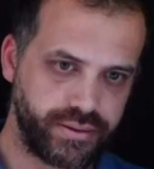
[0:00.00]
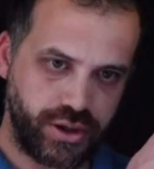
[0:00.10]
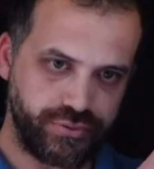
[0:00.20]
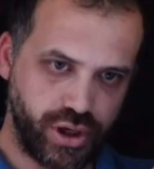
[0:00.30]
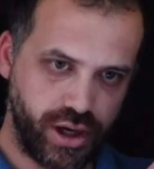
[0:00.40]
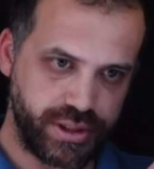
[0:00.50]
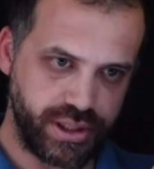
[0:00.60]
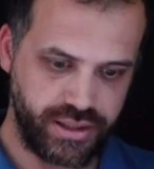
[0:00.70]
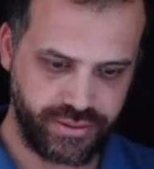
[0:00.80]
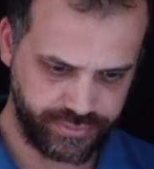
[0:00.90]
So I've typed it
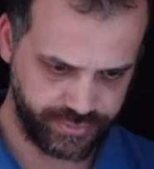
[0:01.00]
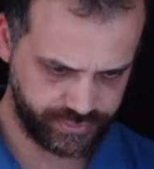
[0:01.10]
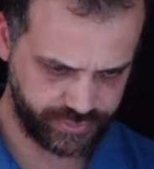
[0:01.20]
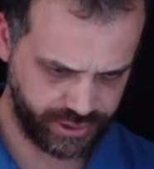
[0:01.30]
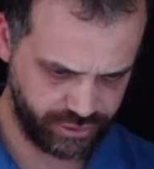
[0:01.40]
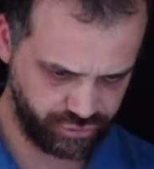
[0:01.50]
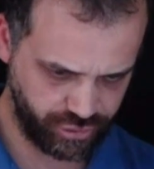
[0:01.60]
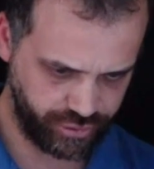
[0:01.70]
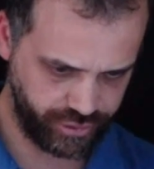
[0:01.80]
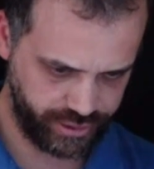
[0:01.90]
in. Let's
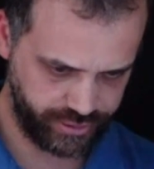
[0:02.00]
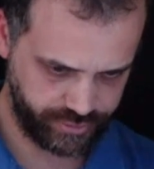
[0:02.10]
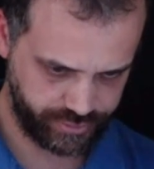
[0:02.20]
draw it.